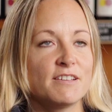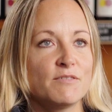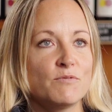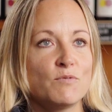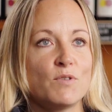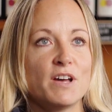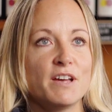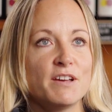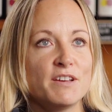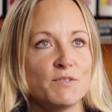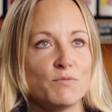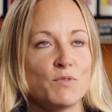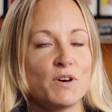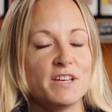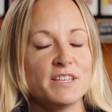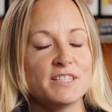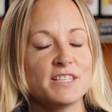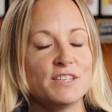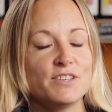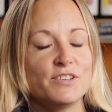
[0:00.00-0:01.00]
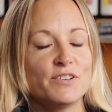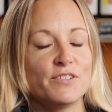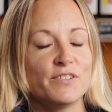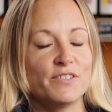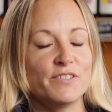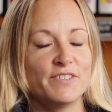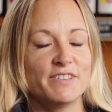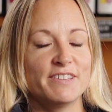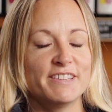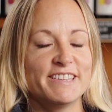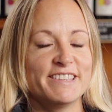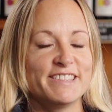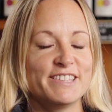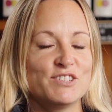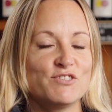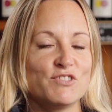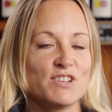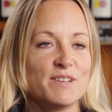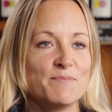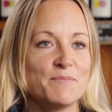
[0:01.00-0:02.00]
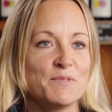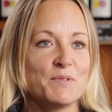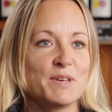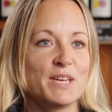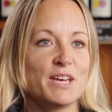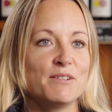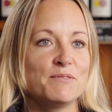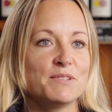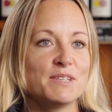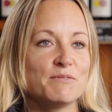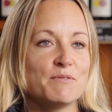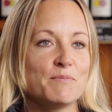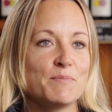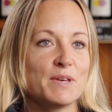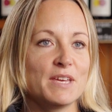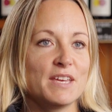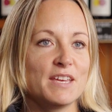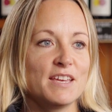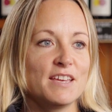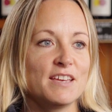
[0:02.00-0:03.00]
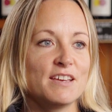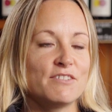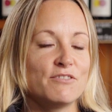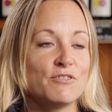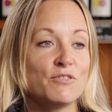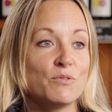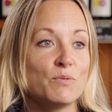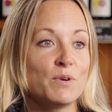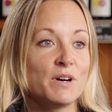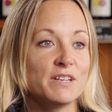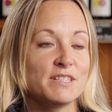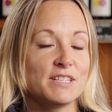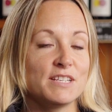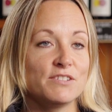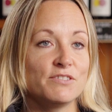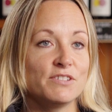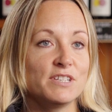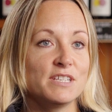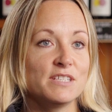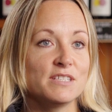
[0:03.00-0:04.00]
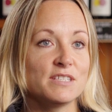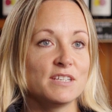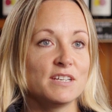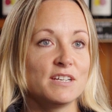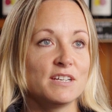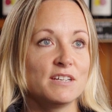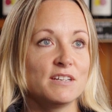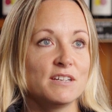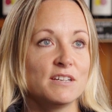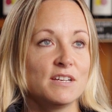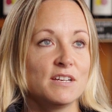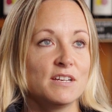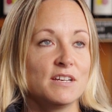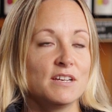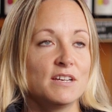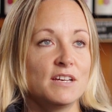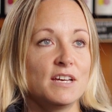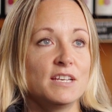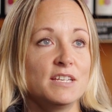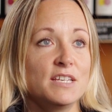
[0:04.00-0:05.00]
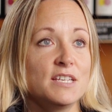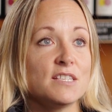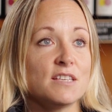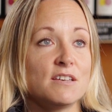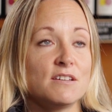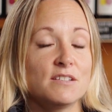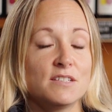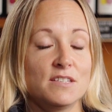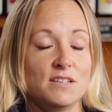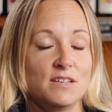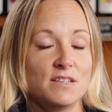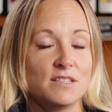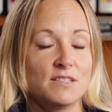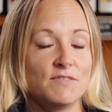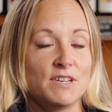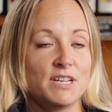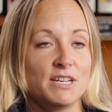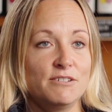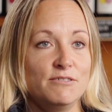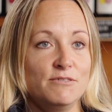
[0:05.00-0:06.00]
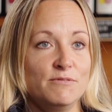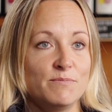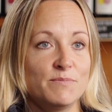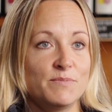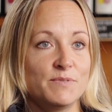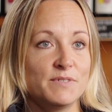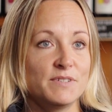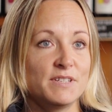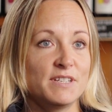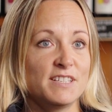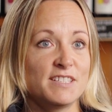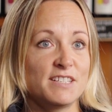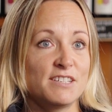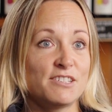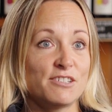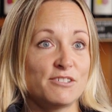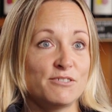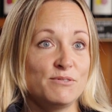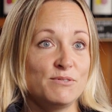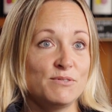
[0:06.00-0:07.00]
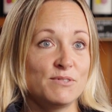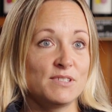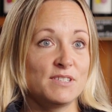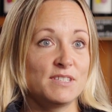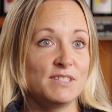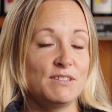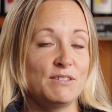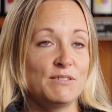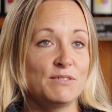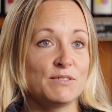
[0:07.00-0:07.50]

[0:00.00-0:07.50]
why is it not the dream that we hoped it would be, or why is it not easier? And it is hard to ask for help as adults.